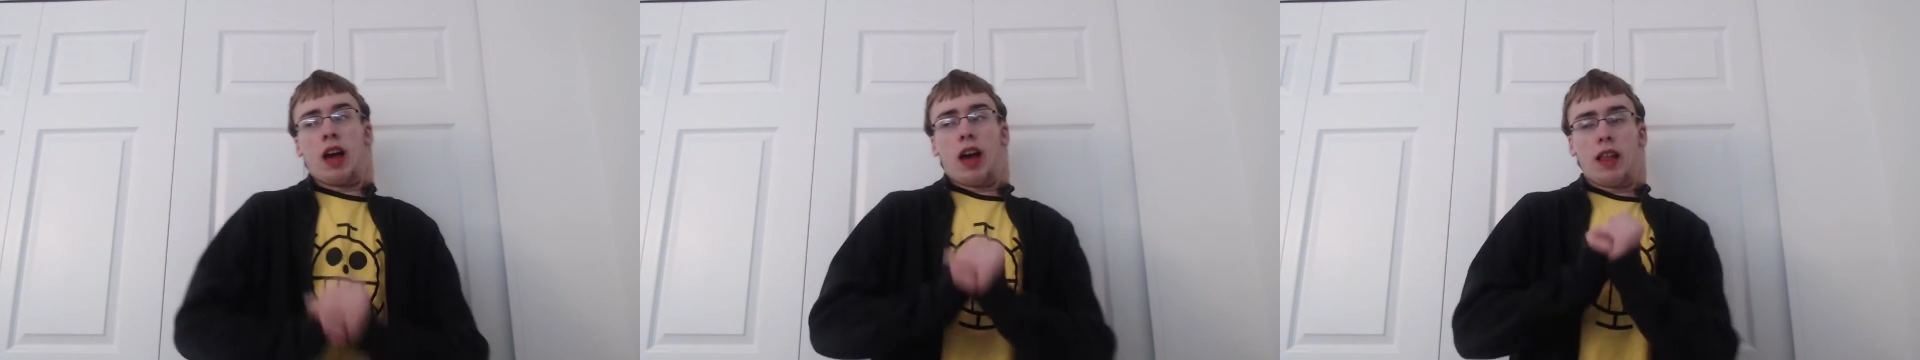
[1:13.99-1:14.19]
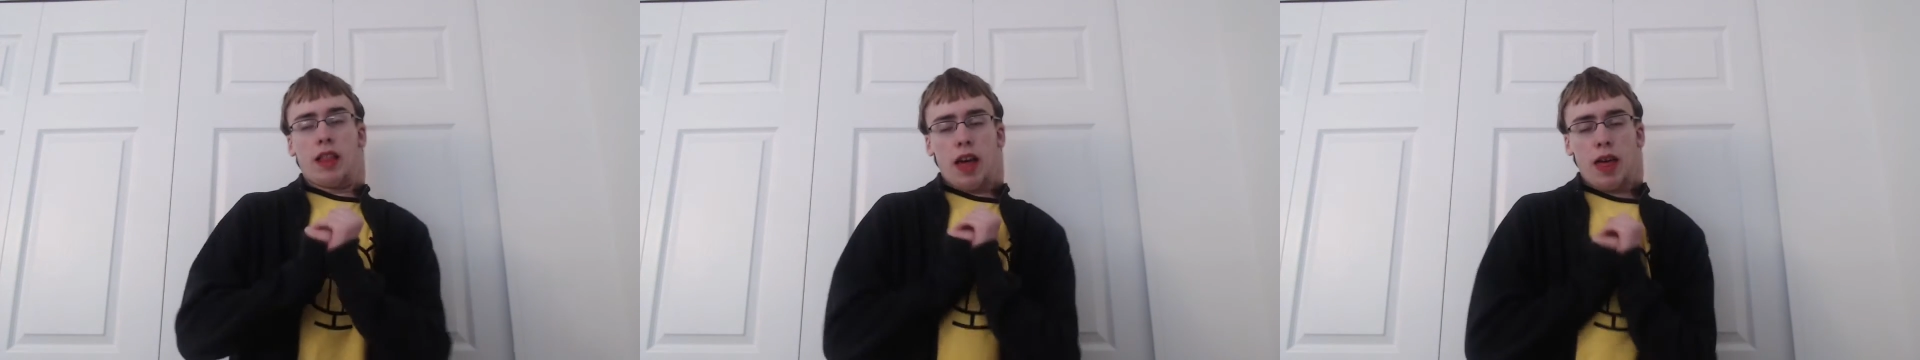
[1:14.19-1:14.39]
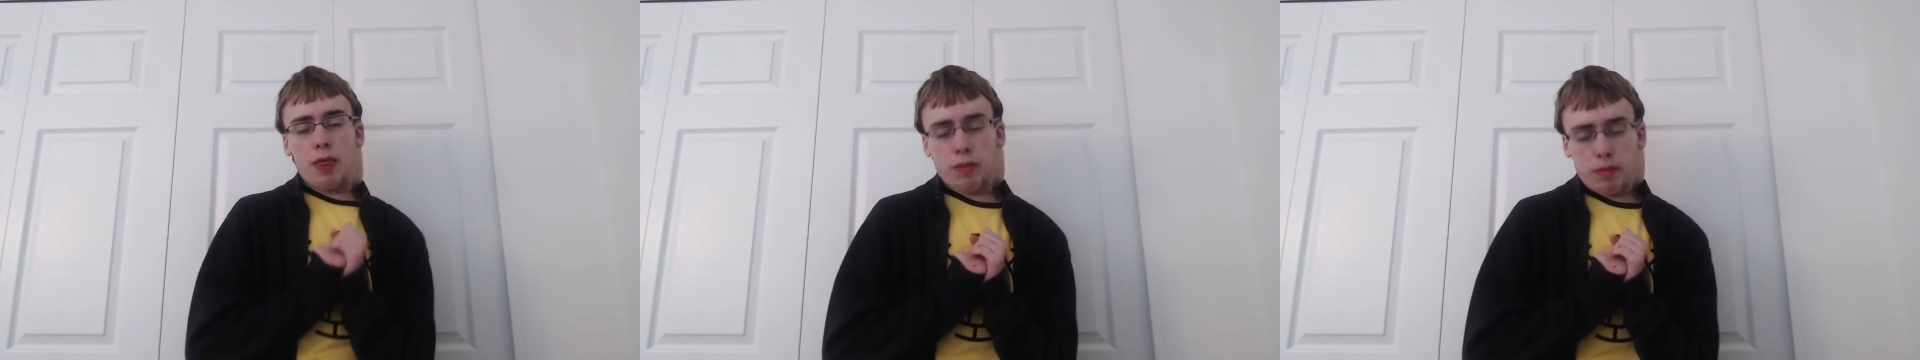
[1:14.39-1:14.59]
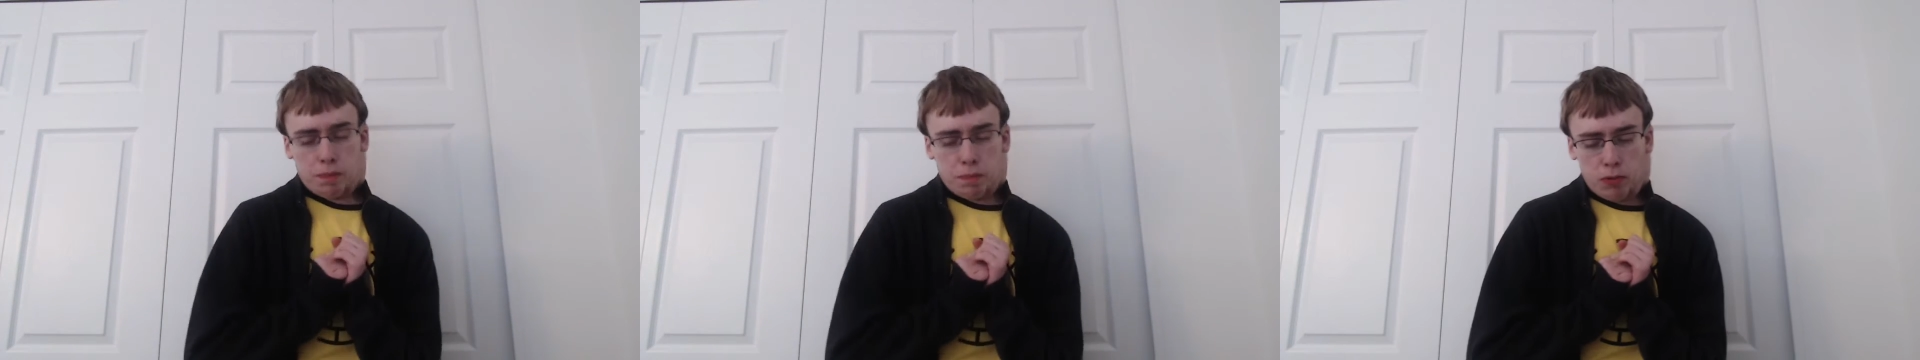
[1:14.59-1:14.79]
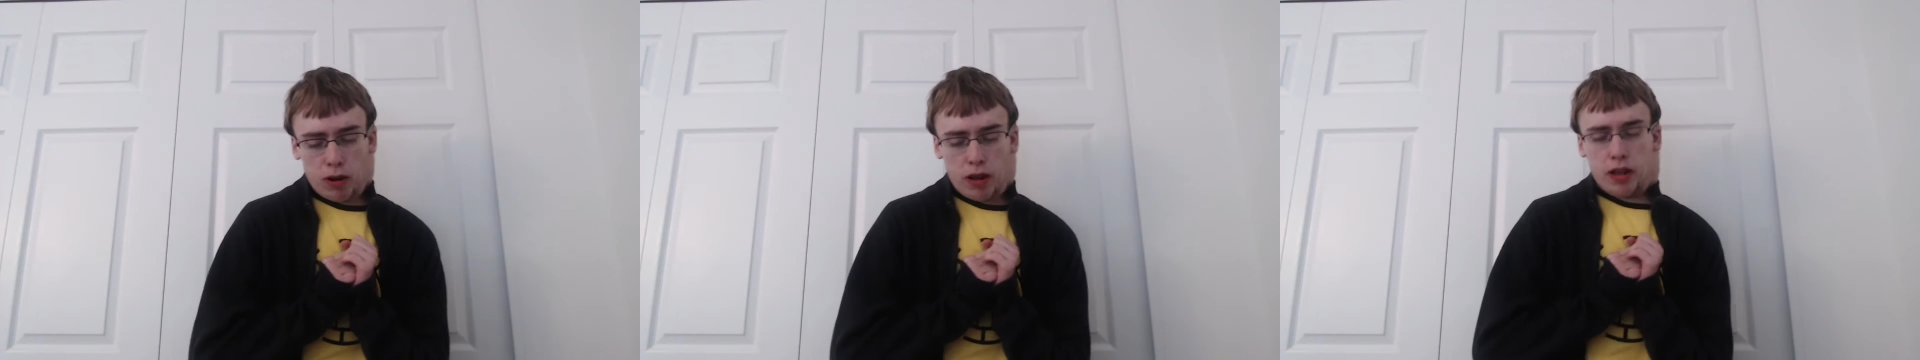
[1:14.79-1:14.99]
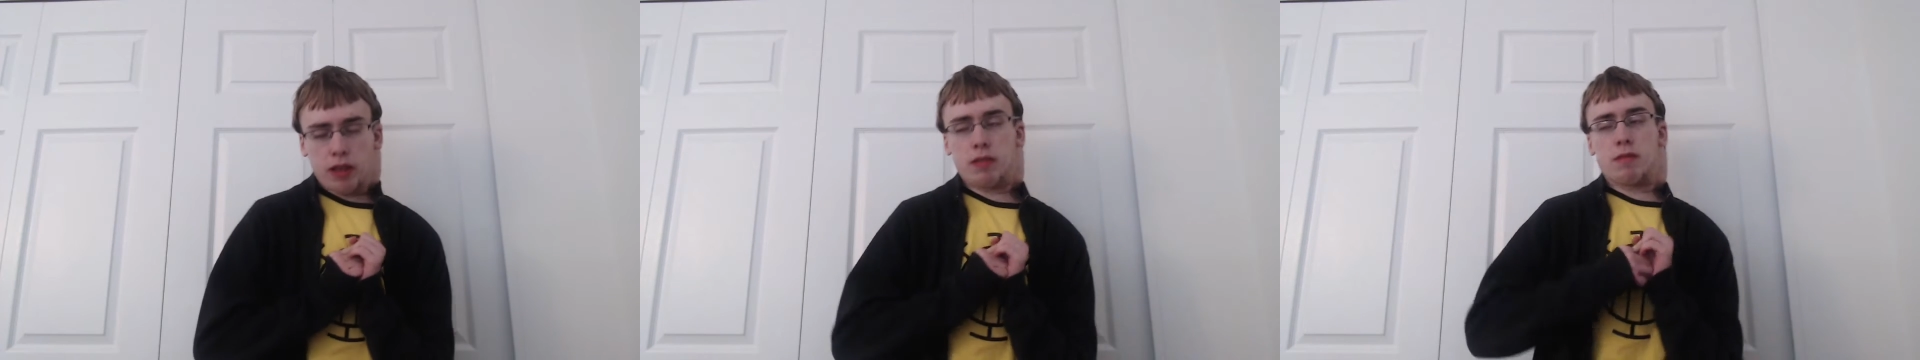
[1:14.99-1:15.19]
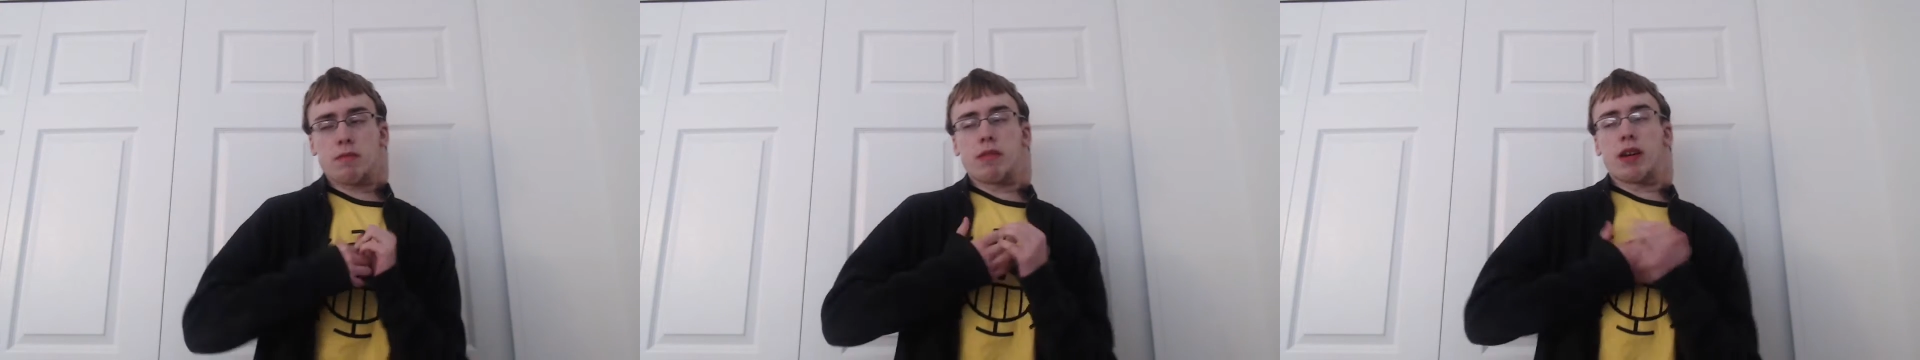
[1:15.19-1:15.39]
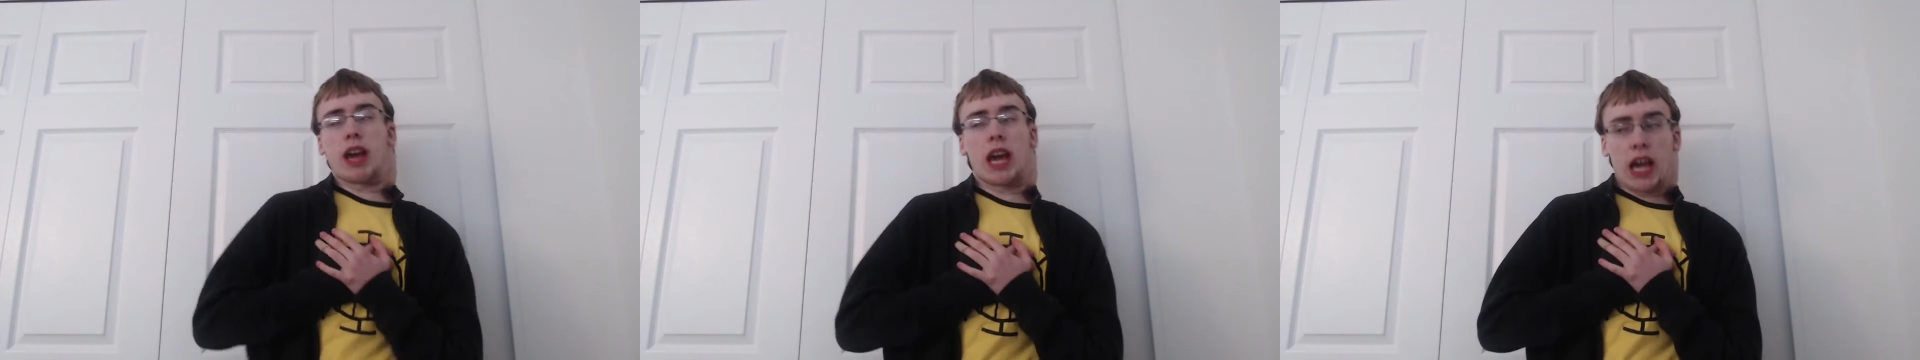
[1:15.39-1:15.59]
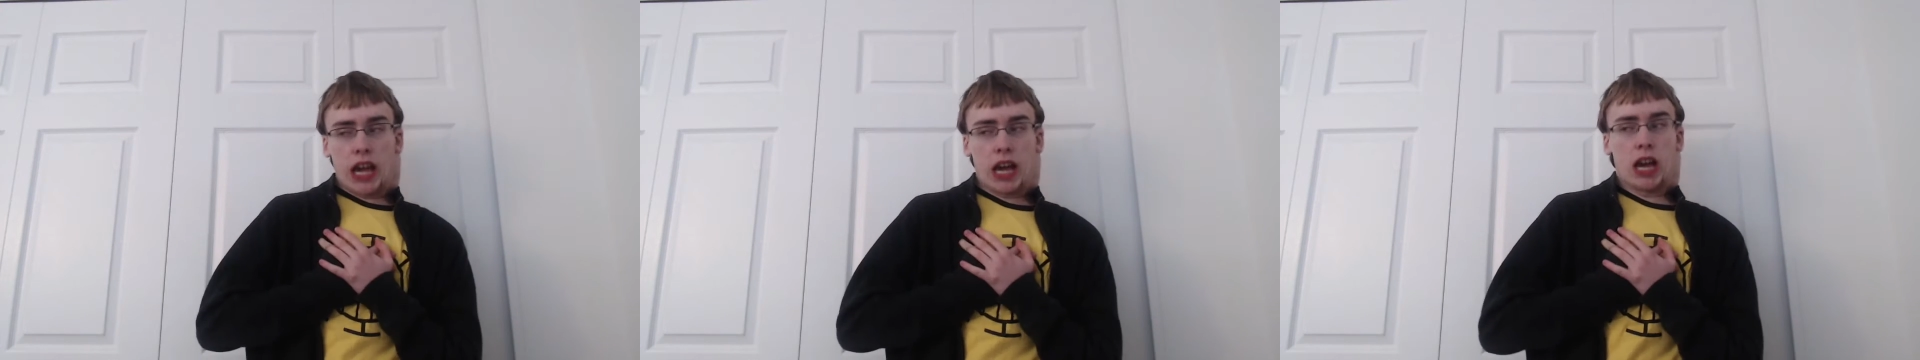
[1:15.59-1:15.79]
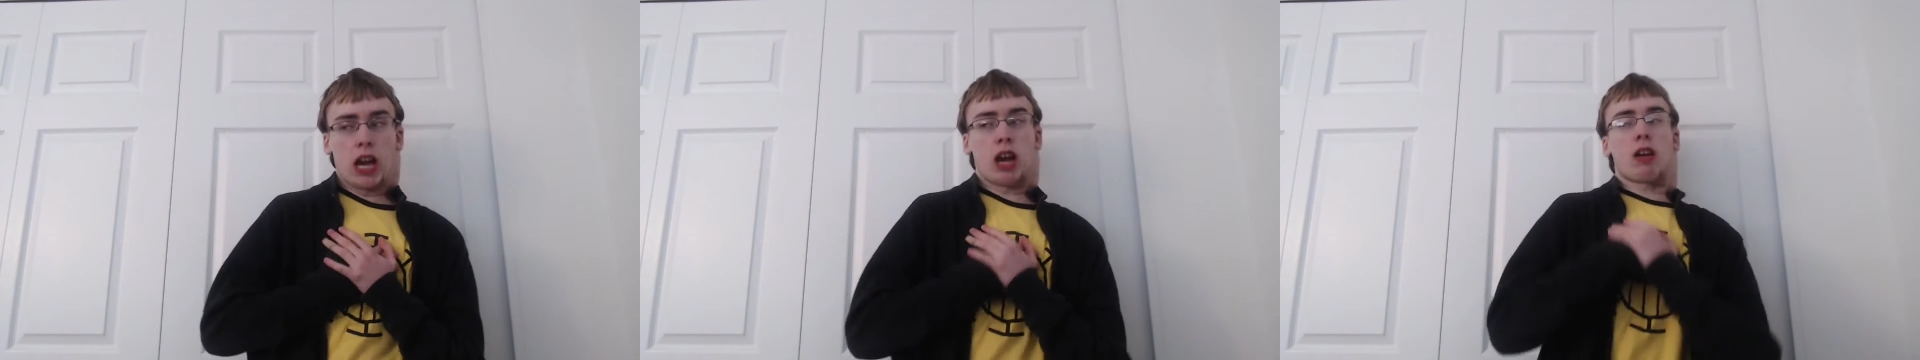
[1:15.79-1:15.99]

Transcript: And that brings me